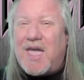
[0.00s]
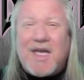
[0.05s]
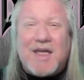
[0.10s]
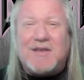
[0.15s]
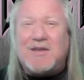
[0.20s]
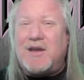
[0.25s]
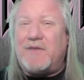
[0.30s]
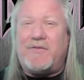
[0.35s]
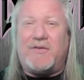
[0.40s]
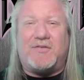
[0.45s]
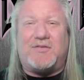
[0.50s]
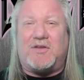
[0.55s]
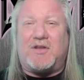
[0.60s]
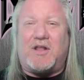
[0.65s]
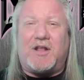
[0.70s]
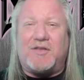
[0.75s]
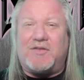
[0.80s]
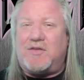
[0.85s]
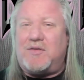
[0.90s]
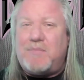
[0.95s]
any difference at
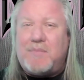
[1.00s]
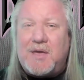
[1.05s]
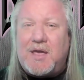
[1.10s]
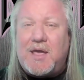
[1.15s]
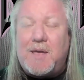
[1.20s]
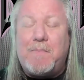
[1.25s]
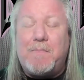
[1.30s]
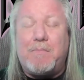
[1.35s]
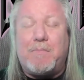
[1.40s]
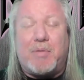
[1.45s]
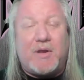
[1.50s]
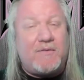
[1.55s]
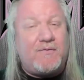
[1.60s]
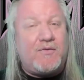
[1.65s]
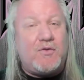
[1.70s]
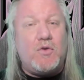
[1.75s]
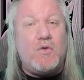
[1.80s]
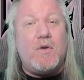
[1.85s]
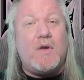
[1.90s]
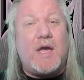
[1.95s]
all to me, but if
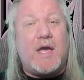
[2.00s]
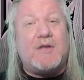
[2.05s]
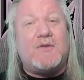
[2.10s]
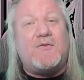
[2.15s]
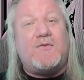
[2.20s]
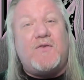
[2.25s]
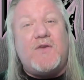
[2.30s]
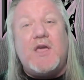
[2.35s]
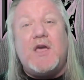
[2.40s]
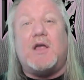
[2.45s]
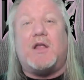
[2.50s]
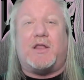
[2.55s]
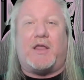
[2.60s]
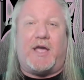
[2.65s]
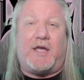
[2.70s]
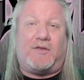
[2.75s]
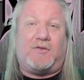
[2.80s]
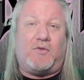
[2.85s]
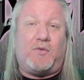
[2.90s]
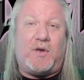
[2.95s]
you guys feel
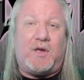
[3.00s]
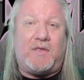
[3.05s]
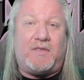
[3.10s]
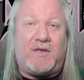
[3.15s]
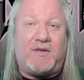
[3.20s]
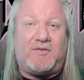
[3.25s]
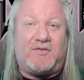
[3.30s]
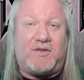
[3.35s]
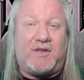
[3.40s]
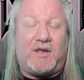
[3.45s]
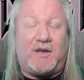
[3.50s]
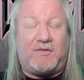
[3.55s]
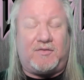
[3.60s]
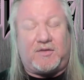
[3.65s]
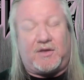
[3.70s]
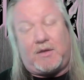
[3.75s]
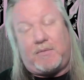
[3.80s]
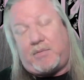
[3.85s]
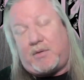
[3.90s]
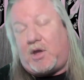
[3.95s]
like doing these things,
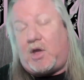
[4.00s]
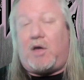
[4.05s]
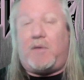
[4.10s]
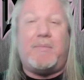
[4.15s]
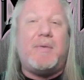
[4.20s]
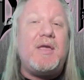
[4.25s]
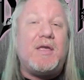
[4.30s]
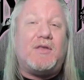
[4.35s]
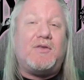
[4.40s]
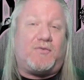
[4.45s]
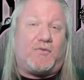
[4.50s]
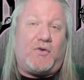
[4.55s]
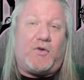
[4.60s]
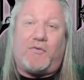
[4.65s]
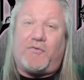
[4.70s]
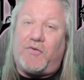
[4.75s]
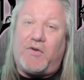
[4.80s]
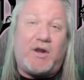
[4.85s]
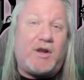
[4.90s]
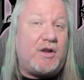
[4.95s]
then by all means,
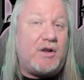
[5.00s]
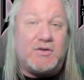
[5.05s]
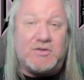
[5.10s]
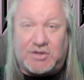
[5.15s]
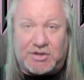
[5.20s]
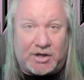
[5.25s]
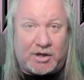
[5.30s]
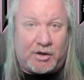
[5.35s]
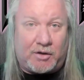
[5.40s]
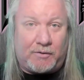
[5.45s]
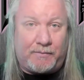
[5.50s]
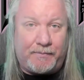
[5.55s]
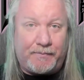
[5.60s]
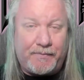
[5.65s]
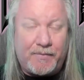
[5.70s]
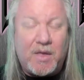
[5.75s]
feel free to do so.